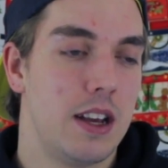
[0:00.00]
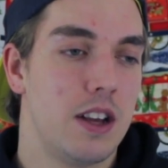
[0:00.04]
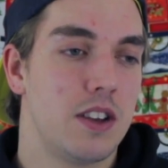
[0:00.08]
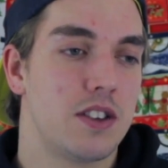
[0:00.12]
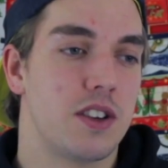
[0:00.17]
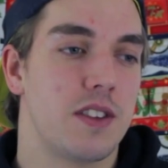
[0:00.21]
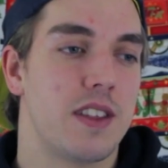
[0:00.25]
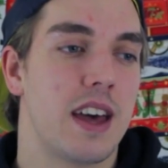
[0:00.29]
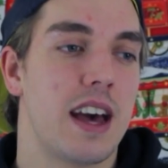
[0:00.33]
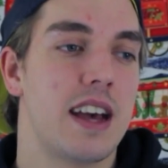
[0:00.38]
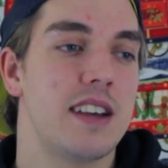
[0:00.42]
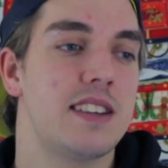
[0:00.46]

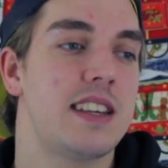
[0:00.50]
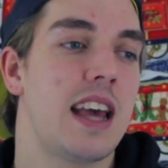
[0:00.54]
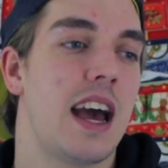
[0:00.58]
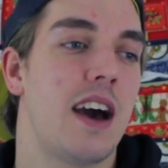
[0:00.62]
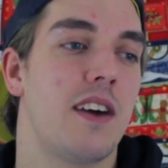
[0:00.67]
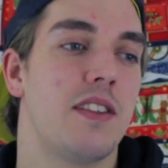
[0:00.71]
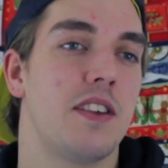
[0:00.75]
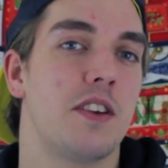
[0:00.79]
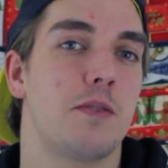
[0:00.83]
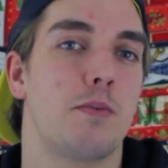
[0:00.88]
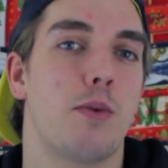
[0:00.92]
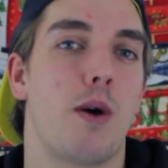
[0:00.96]
So that is how
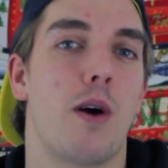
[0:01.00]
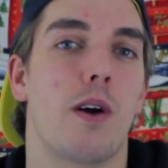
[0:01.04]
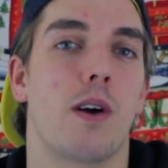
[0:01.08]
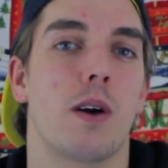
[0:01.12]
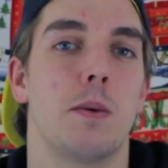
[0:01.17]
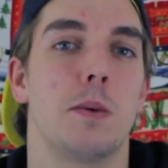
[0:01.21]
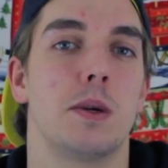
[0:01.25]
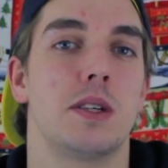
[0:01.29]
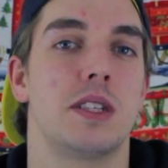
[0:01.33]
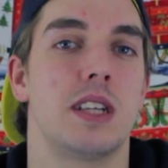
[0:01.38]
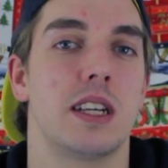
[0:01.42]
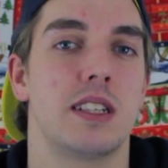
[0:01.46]
this
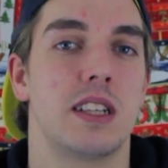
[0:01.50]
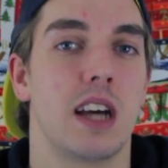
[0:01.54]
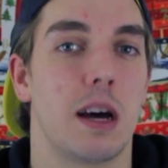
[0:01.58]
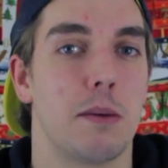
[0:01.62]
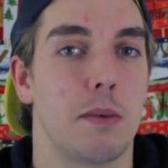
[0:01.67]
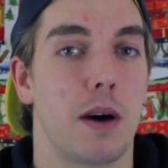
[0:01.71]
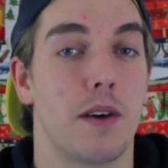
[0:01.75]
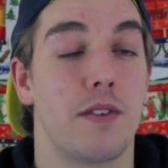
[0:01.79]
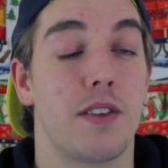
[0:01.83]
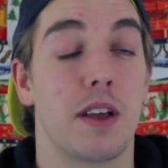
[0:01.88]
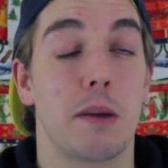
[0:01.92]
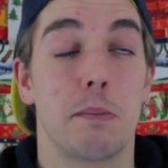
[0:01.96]
program is set
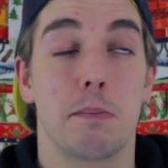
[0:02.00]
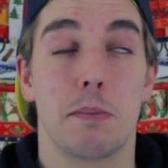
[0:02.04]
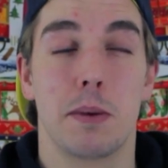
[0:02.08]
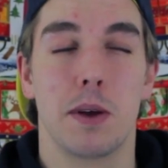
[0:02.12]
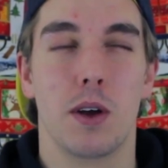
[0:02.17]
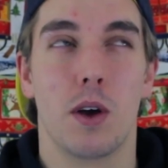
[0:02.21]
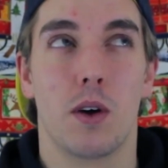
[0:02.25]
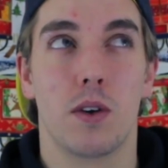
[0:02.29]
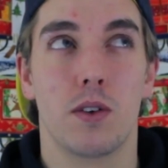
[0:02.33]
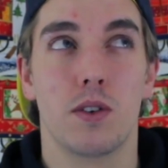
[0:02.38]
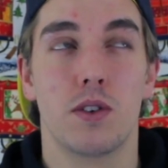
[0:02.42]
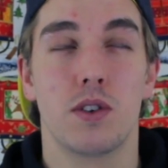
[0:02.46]
up. I think
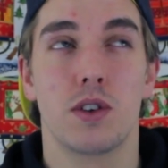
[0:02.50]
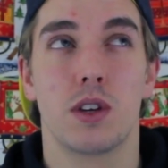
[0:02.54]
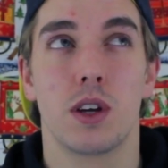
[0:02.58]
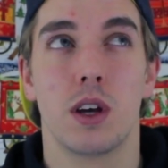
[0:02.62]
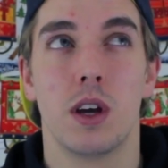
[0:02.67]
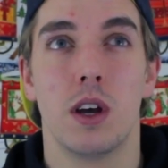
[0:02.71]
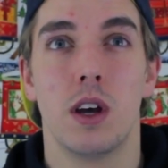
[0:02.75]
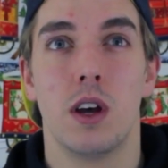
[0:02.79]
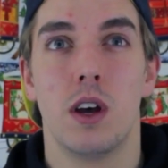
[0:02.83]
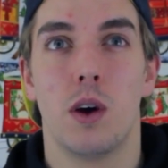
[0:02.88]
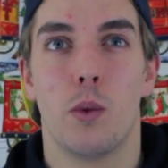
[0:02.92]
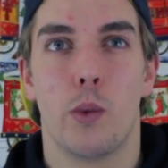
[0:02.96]
Beyond
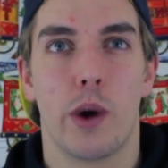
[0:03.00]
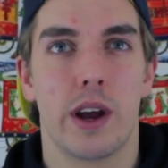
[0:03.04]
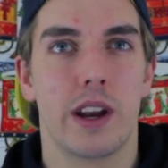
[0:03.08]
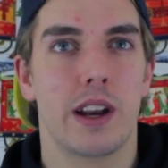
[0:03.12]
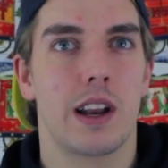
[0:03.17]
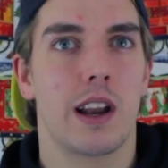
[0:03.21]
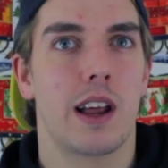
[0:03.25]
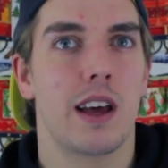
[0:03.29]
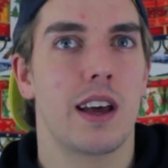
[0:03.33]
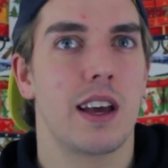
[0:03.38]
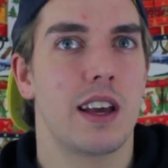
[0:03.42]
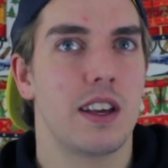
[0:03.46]

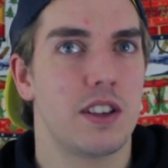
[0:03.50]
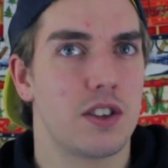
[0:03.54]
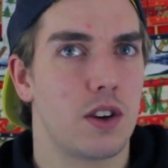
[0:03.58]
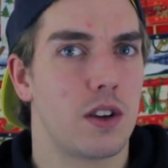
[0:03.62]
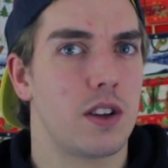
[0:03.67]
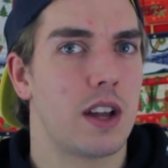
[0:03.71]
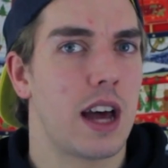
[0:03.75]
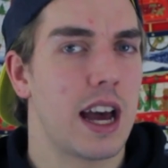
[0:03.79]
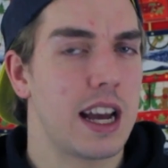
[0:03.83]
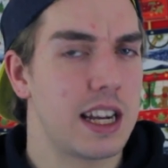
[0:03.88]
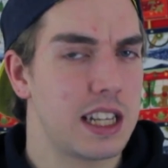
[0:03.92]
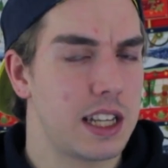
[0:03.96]
Wendler is on
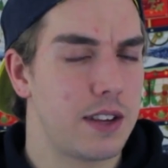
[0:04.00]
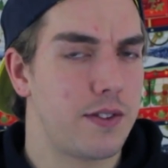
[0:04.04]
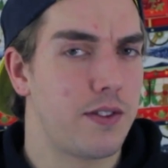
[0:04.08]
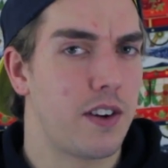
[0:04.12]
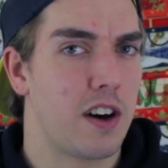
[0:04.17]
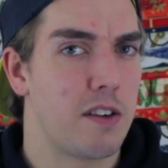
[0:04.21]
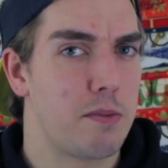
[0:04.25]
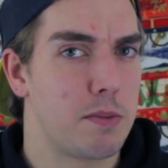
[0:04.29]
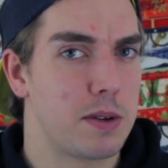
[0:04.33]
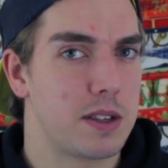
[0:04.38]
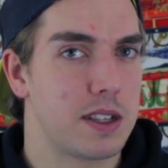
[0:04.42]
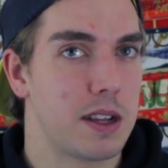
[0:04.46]
the
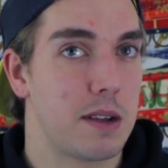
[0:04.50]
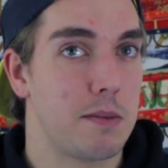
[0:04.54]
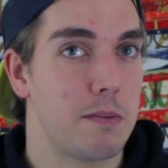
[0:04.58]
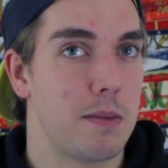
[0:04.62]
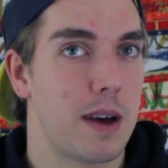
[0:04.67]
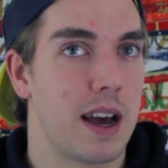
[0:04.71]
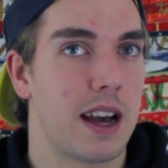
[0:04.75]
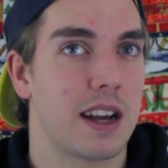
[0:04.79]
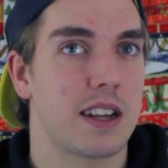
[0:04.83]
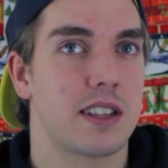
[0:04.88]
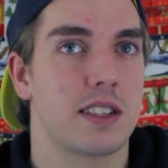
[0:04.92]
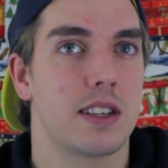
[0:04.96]
85%
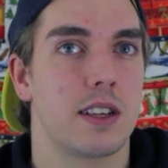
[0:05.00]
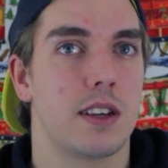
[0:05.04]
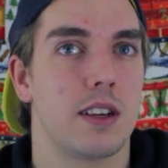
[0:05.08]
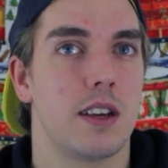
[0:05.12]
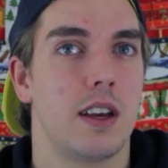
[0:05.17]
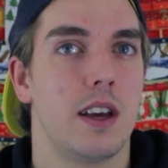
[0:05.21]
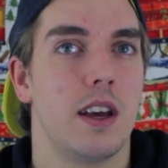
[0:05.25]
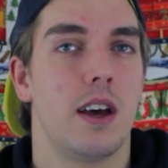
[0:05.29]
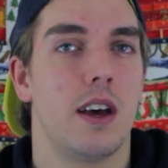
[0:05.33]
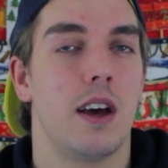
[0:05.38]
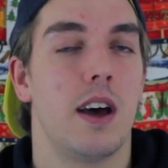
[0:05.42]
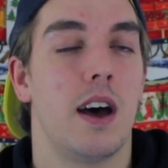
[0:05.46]
max,
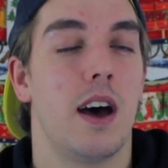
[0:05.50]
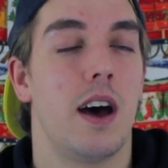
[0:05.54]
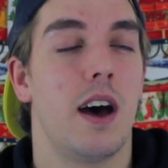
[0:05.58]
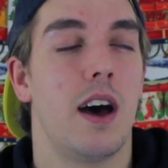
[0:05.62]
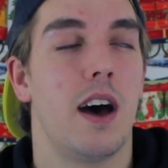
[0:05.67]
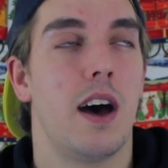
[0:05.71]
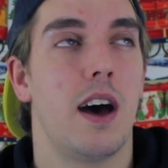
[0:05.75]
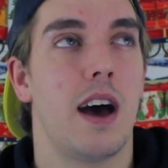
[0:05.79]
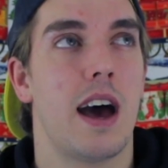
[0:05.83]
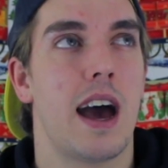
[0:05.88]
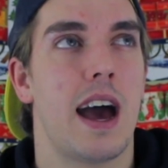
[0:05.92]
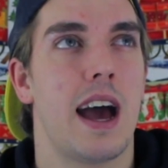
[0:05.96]

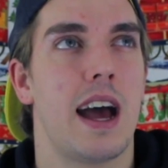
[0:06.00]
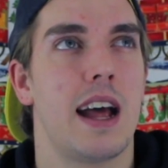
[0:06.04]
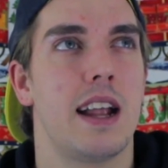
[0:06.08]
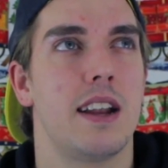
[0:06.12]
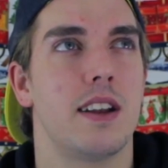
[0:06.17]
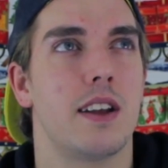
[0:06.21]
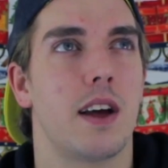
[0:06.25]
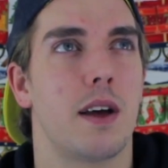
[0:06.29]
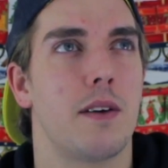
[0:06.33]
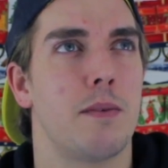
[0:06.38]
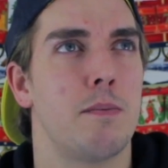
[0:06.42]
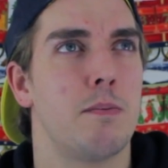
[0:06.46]

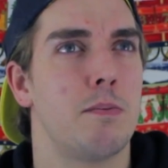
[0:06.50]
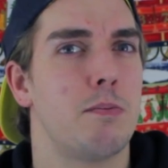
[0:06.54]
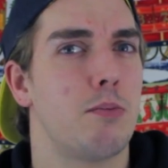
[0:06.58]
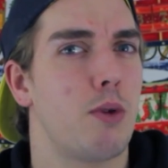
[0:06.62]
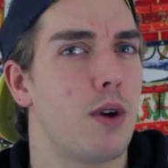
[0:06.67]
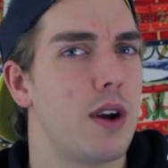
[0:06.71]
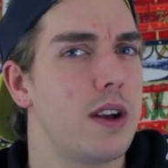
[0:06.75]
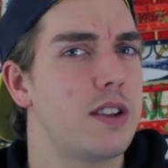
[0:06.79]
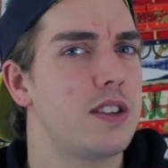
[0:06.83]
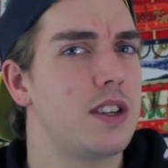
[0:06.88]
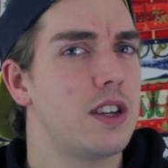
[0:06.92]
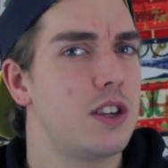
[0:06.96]
and I'm
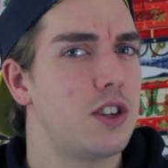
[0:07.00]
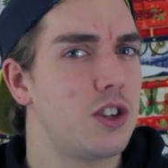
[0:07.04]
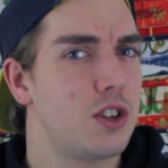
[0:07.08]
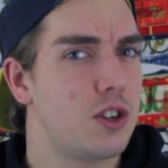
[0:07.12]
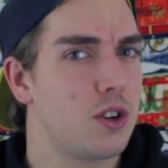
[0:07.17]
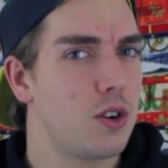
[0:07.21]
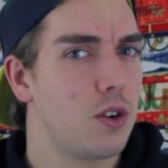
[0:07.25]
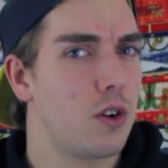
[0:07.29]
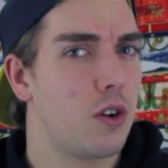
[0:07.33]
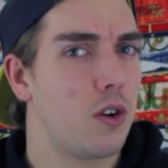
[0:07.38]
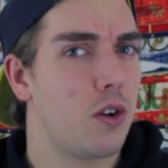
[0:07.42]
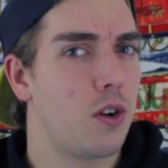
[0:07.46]
pretty
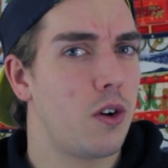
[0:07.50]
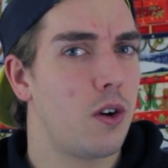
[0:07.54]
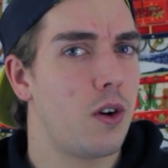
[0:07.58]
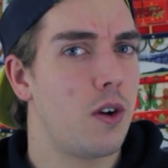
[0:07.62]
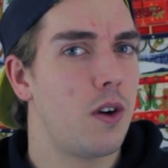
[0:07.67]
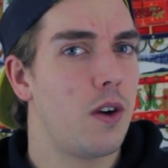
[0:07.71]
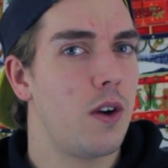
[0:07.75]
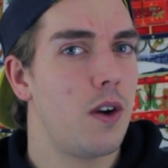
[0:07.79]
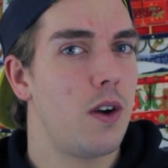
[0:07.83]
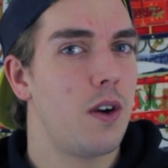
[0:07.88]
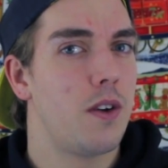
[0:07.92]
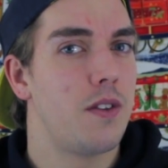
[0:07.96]
sure
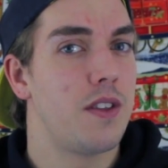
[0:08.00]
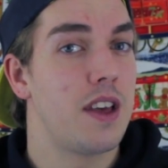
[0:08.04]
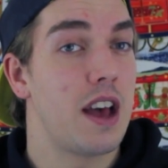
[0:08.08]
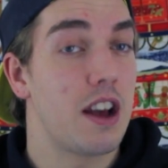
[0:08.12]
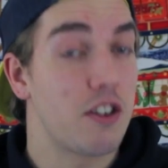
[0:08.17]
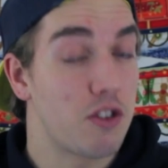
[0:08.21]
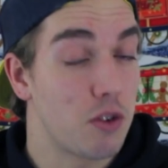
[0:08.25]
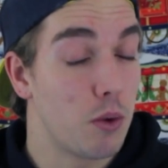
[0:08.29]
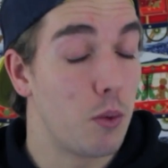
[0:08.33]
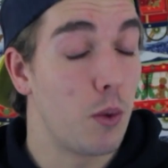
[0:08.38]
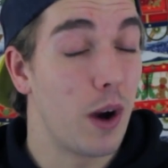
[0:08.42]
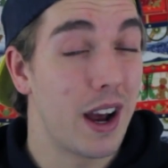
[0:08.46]
the
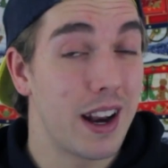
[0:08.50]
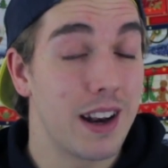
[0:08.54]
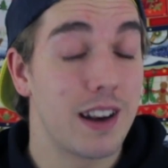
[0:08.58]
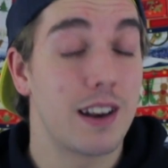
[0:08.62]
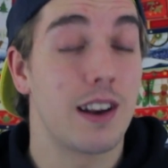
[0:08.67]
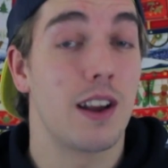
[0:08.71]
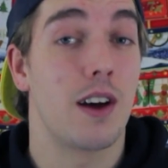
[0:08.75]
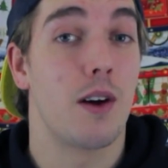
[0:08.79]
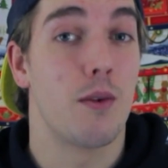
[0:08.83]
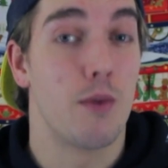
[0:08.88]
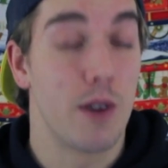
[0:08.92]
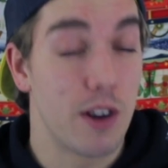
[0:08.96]
actual
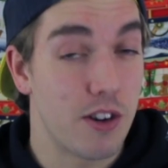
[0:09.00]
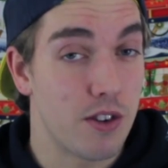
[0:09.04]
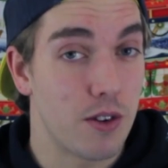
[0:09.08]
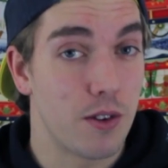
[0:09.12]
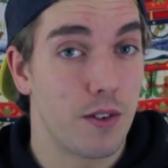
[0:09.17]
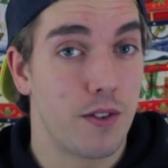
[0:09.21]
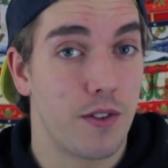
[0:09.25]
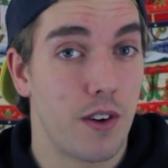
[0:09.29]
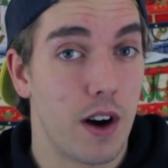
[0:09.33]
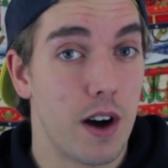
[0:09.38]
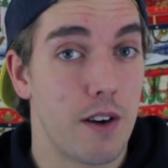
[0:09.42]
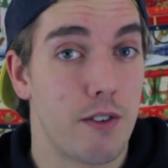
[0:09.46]
Wendler
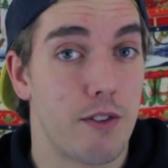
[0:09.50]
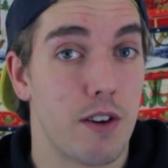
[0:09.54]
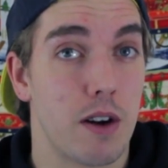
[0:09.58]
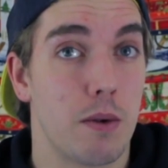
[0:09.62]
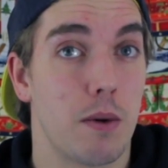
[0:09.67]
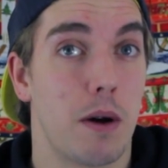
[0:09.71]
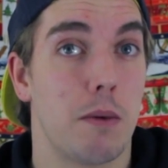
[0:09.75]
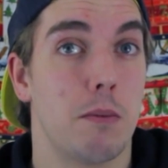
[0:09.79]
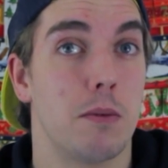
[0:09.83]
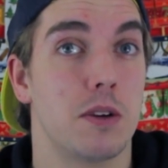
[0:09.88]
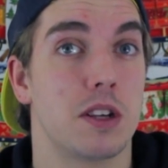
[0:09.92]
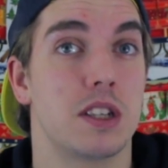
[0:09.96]
original
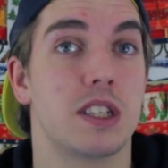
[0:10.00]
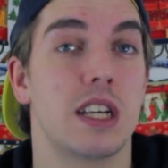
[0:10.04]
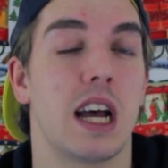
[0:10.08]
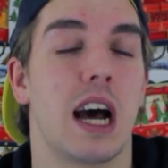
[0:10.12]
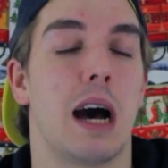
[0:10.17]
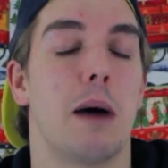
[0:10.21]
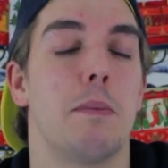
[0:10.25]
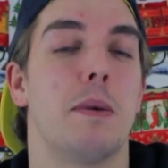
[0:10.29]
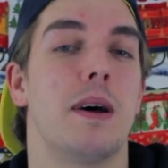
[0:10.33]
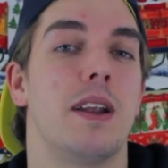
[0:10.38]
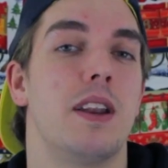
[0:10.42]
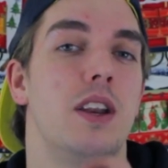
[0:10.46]
531 was set
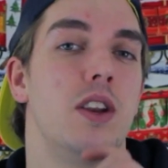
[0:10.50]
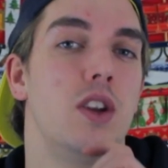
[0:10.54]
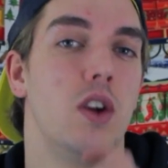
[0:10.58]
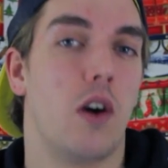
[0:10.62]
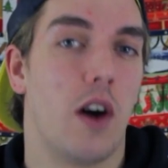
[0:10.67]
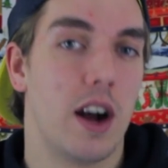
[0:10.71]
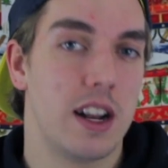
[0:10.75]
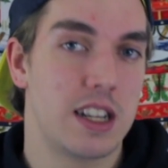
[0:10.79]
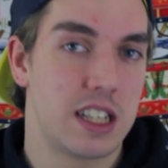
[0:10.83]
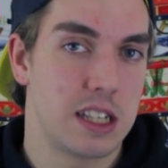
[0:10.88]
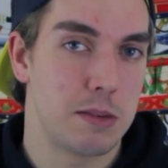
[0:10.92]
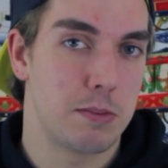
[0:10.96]
up at
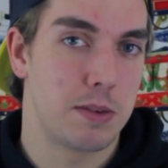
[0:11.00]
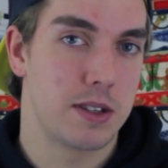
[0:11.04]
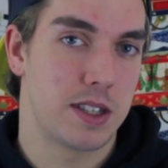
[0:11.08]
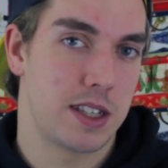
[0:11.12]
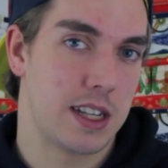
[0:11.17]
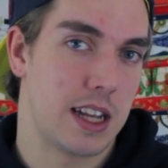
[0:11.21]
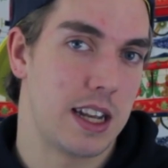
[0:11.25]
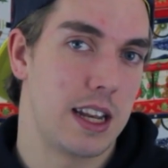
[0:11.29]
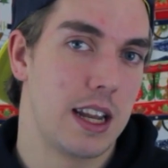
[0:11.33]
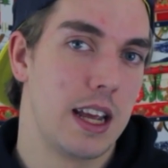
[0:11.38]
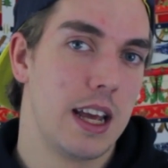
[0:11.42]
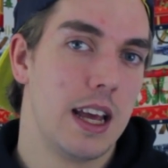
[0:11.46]

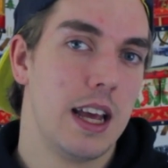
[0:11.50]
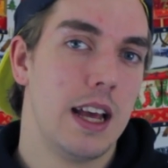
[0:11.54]
90%.